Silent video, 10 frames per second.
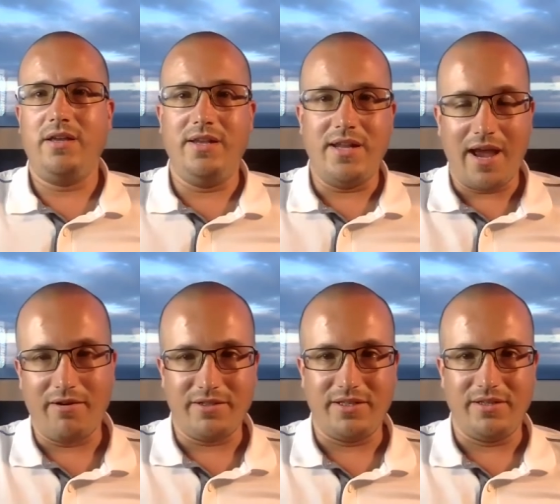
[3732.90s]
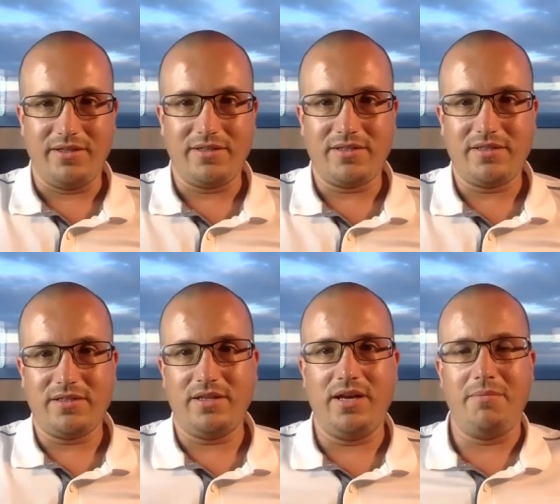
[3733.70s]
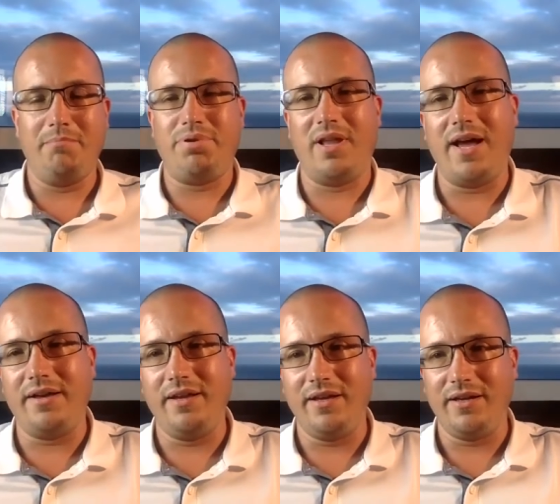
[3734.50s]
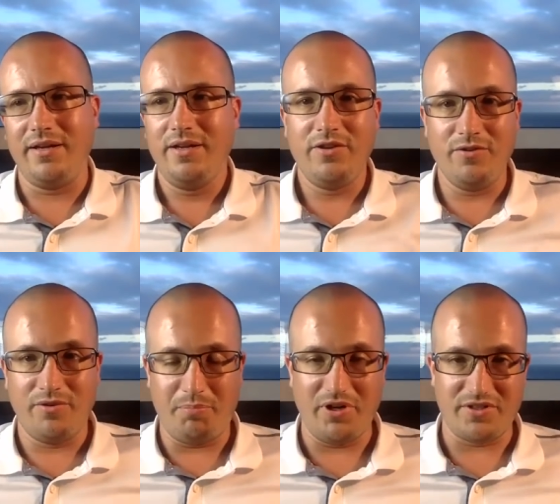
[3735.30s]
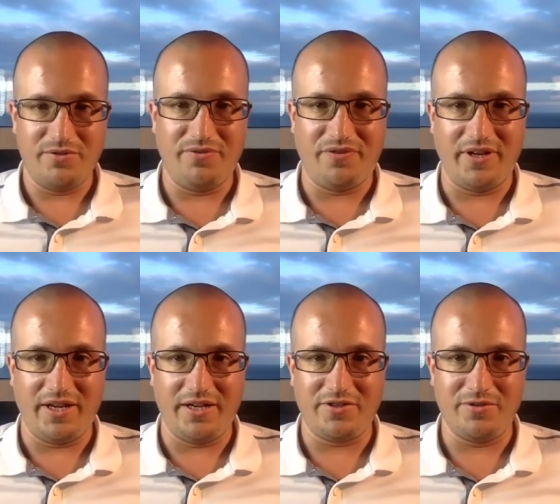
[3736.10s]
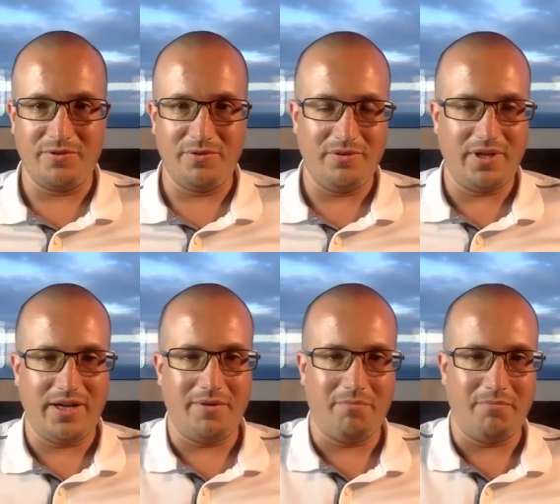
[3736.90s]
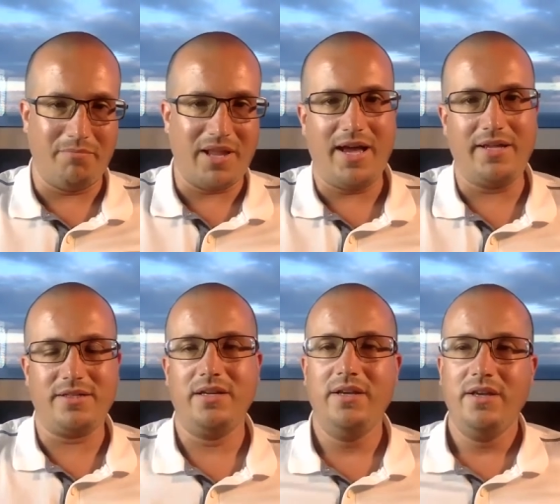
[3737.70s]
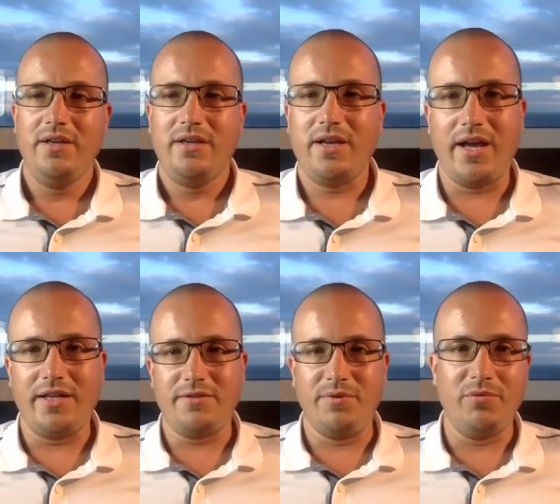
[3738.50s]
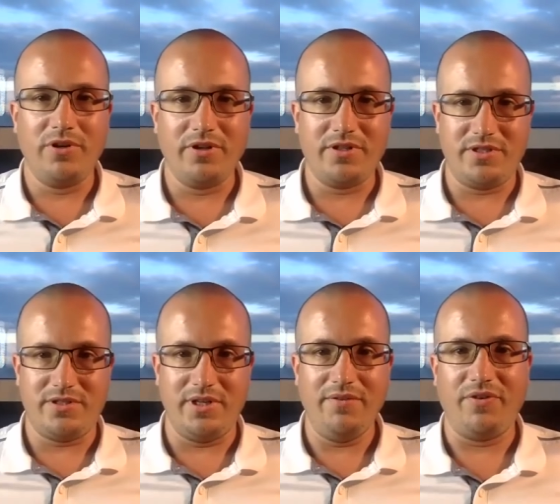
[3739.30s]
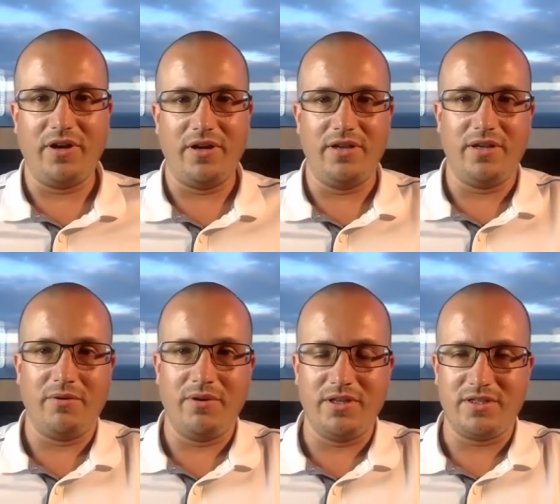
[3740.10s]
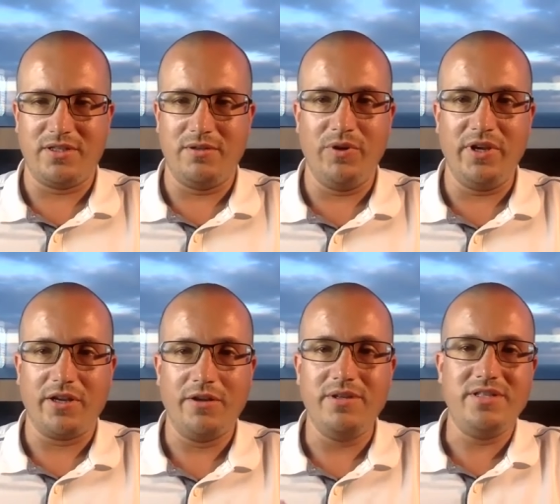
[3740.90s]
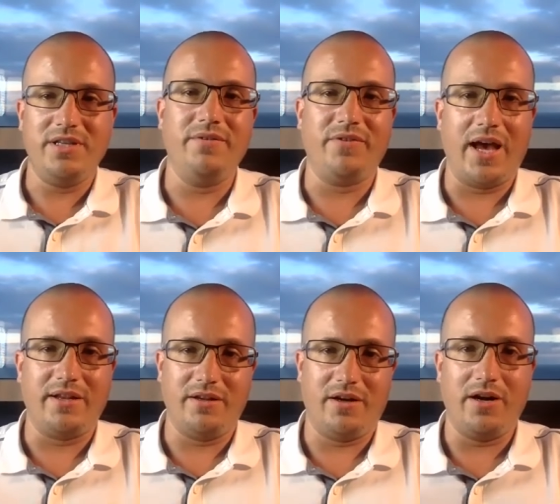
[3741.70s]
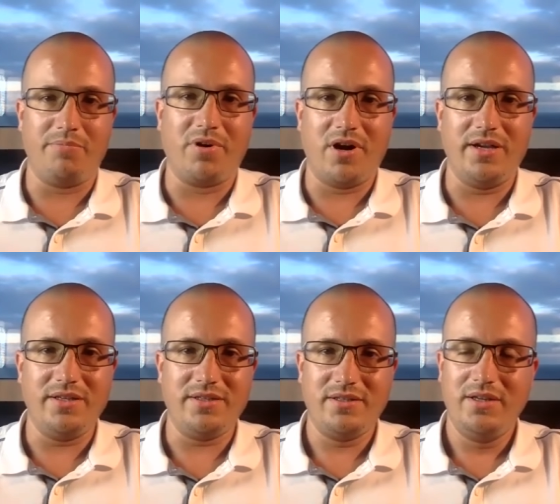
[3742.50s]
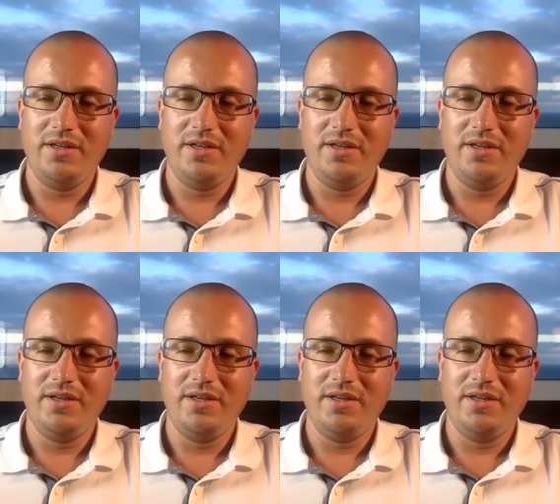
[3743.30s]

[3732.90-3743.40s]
inheritance, planning your personal financial plans. And we want to deliver, you know, this, we can only deliver that at a high price,